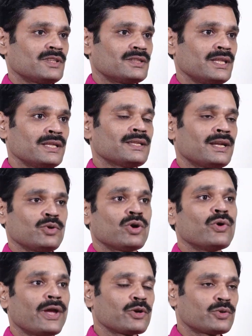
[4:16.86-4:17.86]
The thing that you are
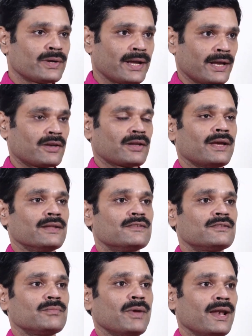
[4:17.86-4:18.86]
going to get,
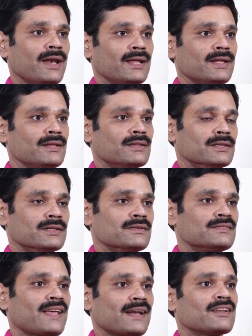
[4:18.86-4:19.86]
it's mainly the
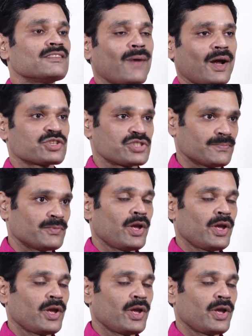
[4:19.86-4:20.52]
satisfaction